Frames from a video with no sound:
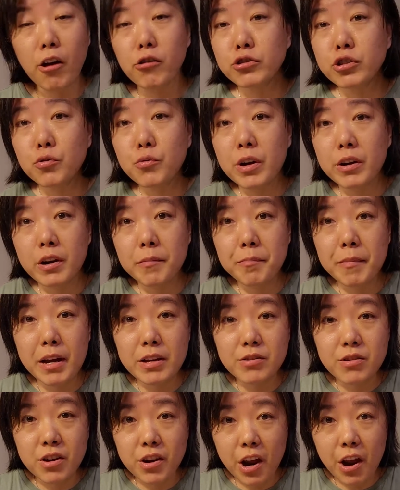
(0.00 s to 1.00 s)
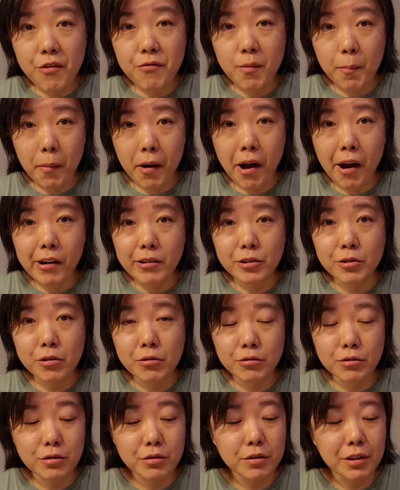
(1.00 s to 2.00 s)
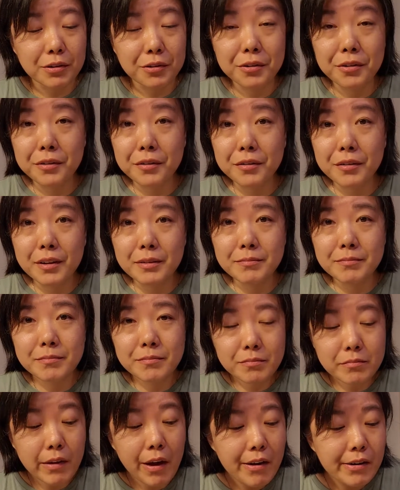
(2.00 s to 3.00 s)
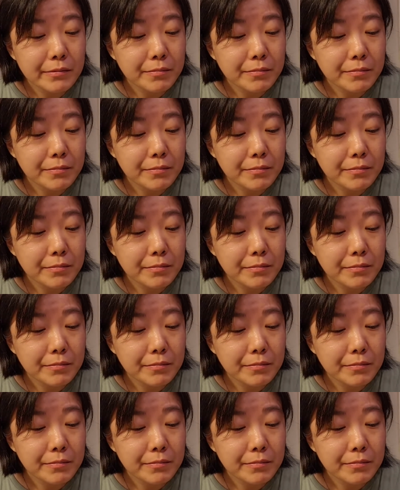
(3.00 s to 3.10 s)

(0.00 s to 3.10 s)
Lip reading: I also recommend you get from Costco too, the Kirtland.